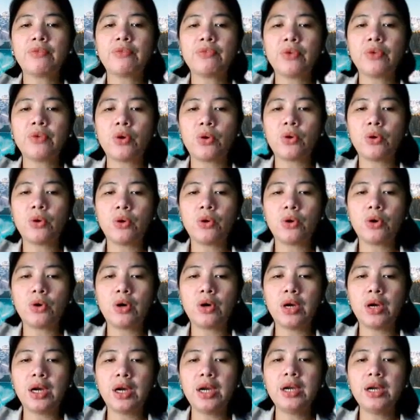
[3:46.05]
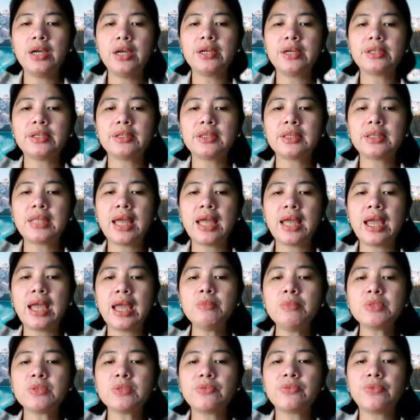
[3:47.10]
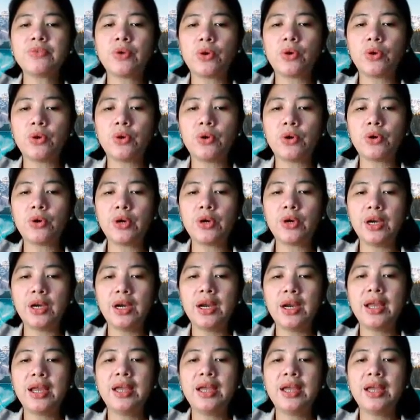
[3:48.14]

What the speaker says: 4 times 4